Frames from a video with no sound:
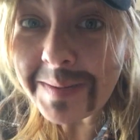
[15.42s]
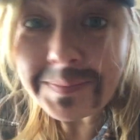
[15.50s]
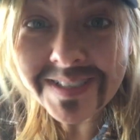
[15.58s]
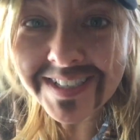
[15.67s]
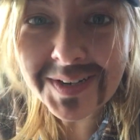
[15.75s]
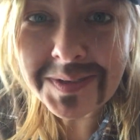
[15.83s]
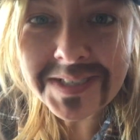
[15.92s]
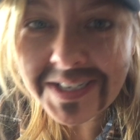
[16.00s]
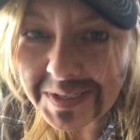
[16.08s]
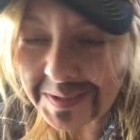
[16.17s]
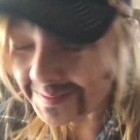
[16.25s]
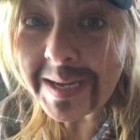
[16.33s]
Episode
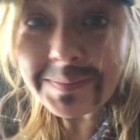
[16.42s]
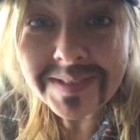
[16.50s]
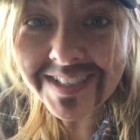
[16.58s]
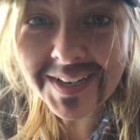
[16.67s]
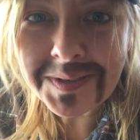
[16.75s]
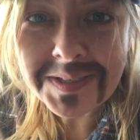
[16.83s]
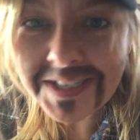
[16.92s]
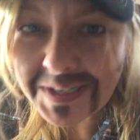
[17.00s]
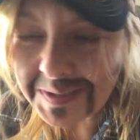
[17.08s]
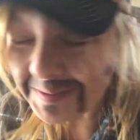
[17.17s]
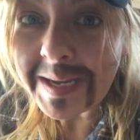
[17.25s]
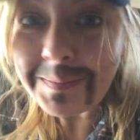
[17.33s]
2. Episode 2.